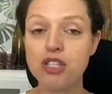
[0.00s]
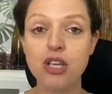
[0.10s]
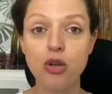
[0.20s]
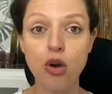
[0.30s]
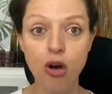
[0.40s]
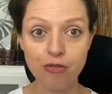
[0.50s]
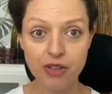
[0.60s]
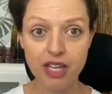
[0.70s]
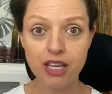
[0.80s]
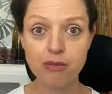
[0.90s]
So
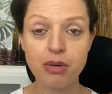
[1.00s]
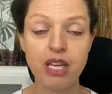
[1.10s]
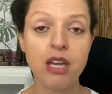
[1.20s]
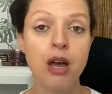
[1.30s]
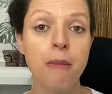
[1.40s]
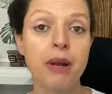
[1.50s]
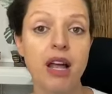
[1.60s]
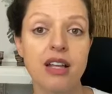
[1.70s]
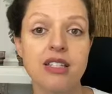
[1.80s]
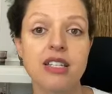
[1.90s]
coffee can be
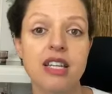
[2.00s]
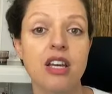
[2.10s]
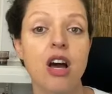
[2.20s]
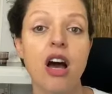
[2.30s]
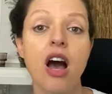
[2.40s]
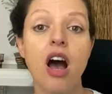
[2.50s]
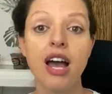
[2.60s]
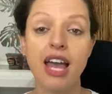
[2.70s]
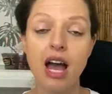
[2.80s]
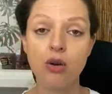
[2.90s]
planted in
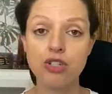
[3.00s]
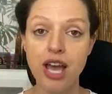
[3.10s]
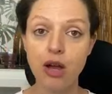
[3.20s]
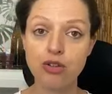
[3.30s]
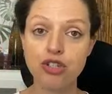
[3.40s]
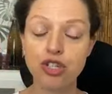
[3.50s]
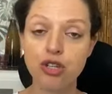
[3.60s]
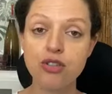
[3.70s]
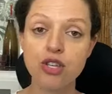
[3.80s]
high altitude.